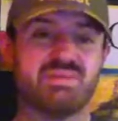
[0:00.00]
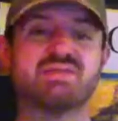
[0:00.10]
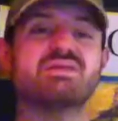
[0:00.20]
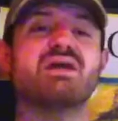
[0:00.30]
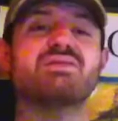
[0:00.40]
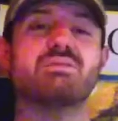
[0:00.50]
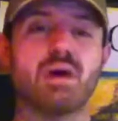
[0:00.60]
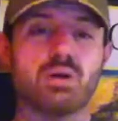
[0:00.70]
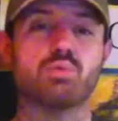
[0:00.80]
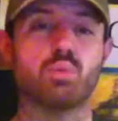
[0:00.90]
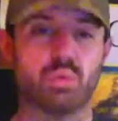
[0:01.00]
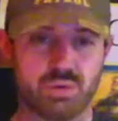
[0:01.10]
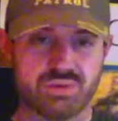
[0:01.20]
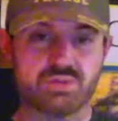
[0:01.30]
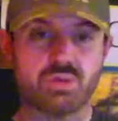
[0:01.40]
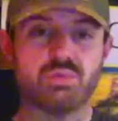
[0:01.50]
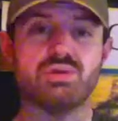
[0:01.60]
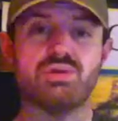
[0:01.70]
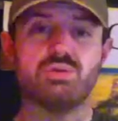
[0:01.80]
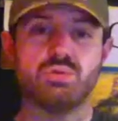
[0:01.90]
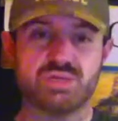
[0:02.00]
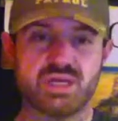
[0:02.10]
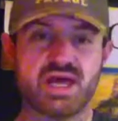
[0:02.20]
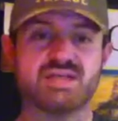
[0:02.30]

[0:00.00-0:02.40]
But that's not the modern world, so don't use it